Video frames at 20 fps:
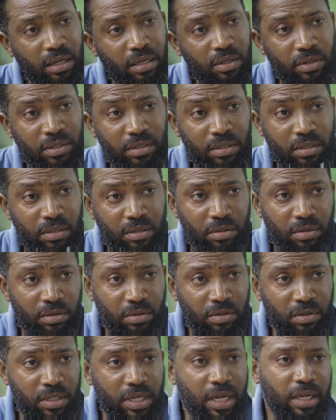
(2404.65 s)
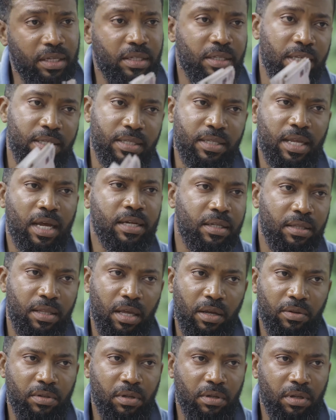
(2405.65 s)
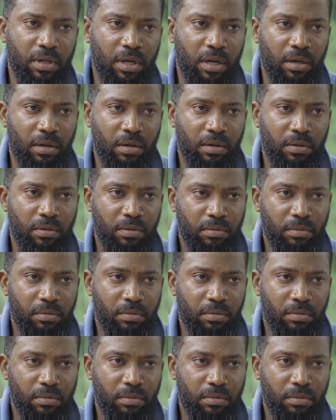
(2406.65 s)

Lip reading: you take this 30,000 now,